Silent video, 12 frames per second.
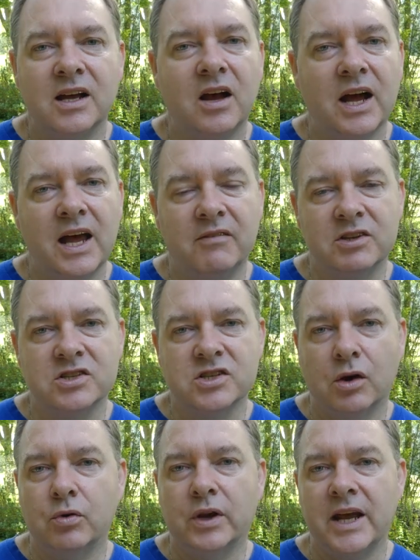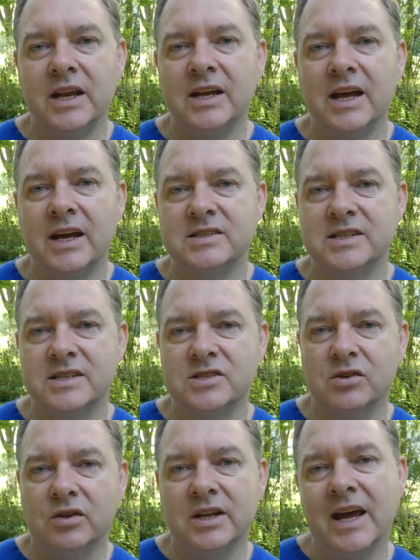I haven't sold any assets
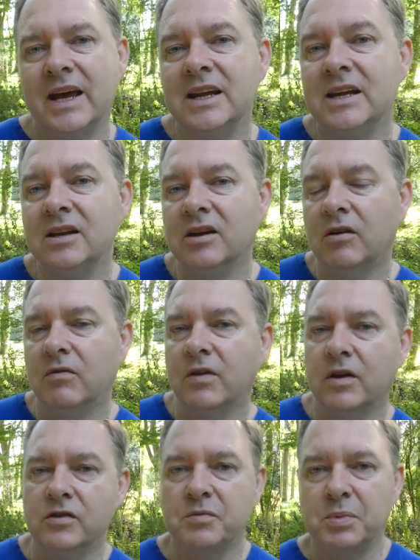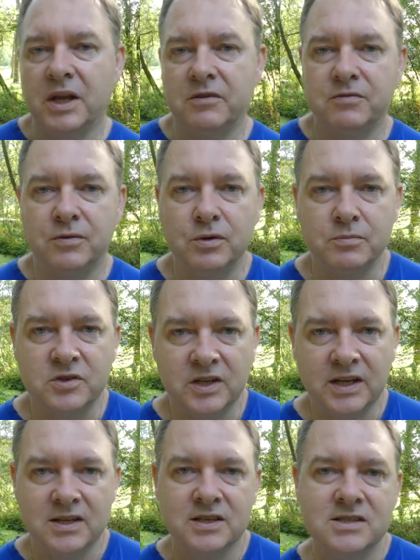on any of those platforms
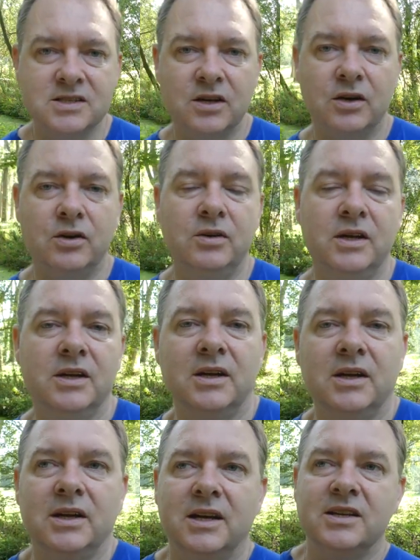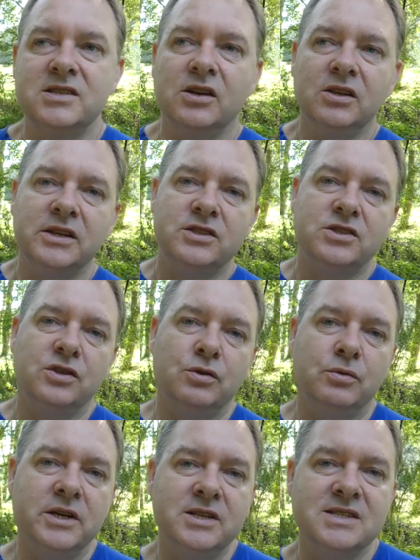yet. So it's only 2
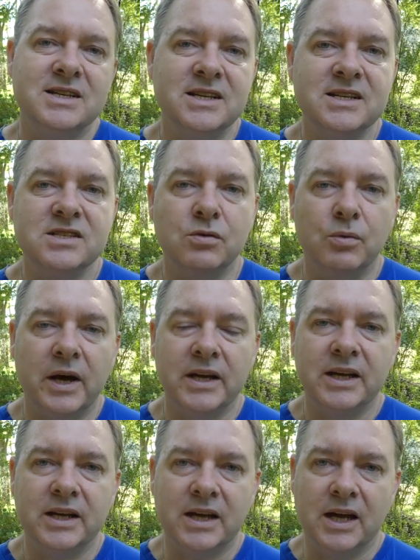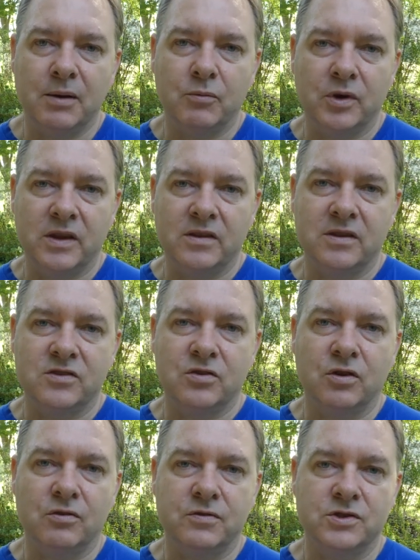weeks. It is a waiting game with
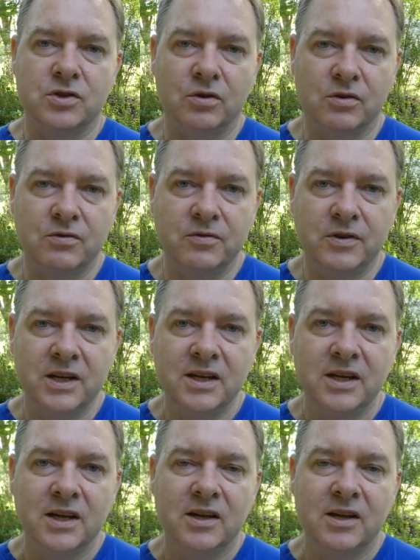stock photography.